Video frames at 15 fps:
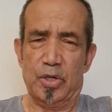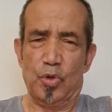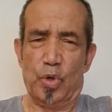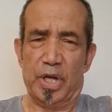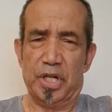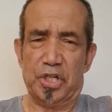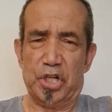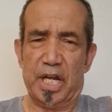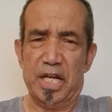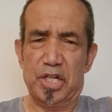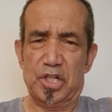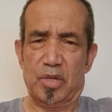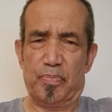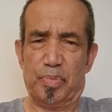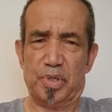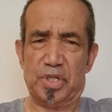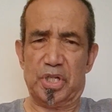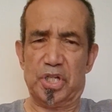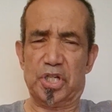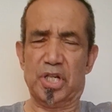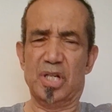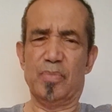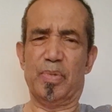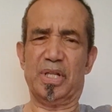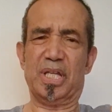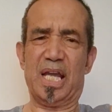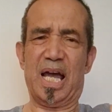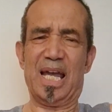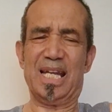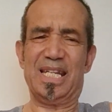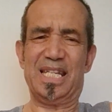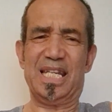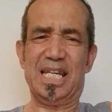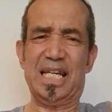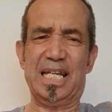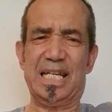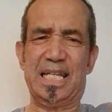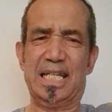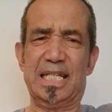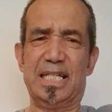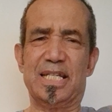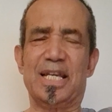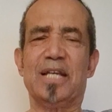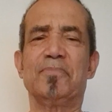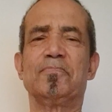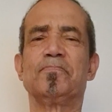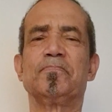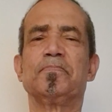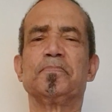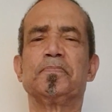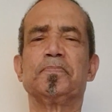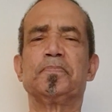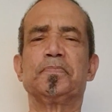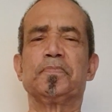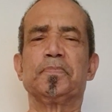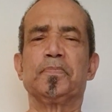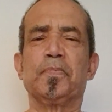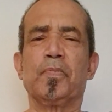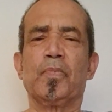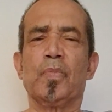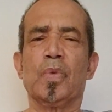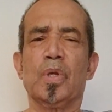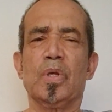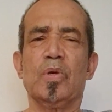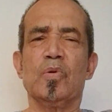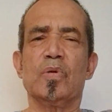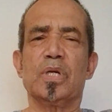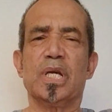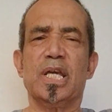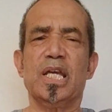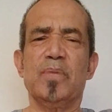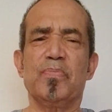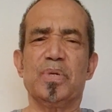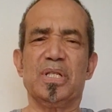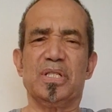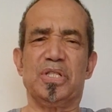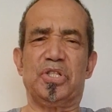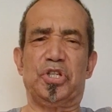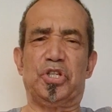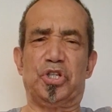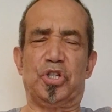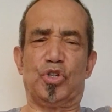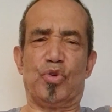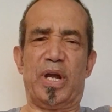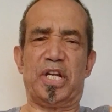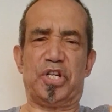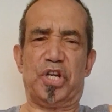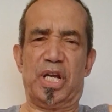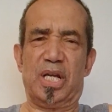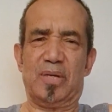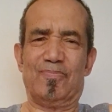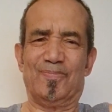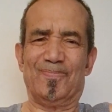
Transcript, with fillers: You can change the position, but the idea is you keep stretching.